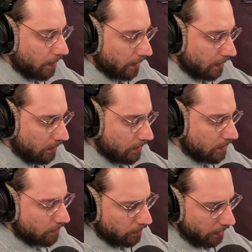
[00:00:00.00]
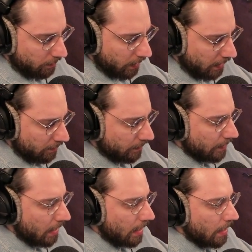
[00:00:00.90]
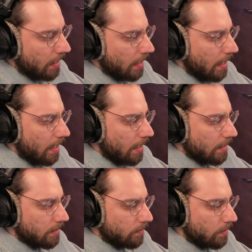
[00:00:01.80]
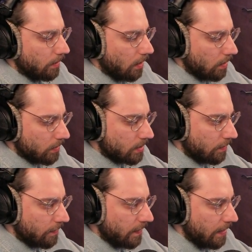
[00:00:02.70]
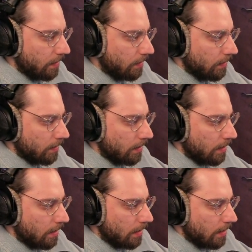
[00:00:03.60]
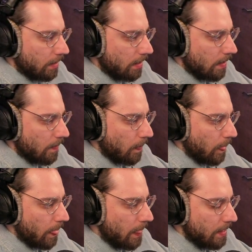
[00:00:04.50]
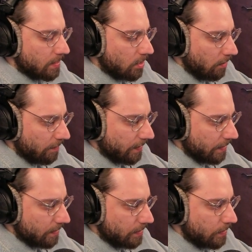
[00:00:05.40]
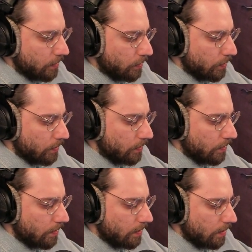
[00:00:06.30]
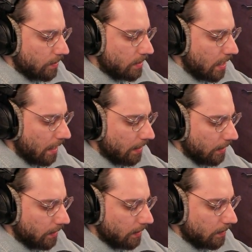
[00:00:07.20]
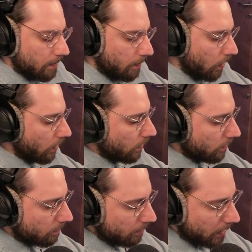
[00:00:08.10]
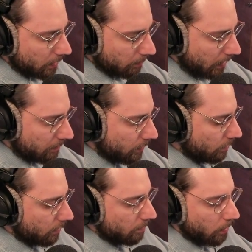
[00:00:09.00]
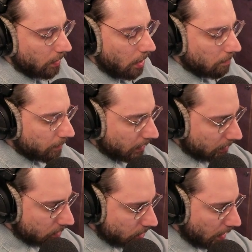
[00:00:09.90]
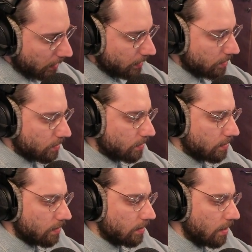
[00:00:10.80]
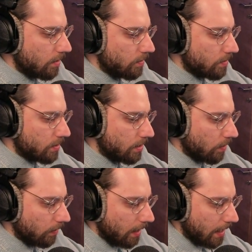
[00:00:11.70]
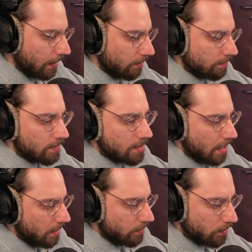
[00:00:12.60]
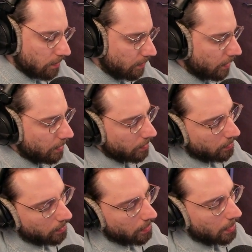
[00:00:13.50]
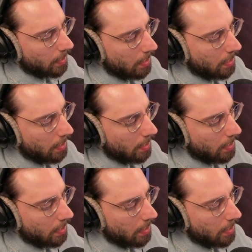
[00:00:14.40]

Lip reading: particles, week 5, you will also feel this confidence to tackle more medium level or more complex shaders that you see online, say YouTube video, or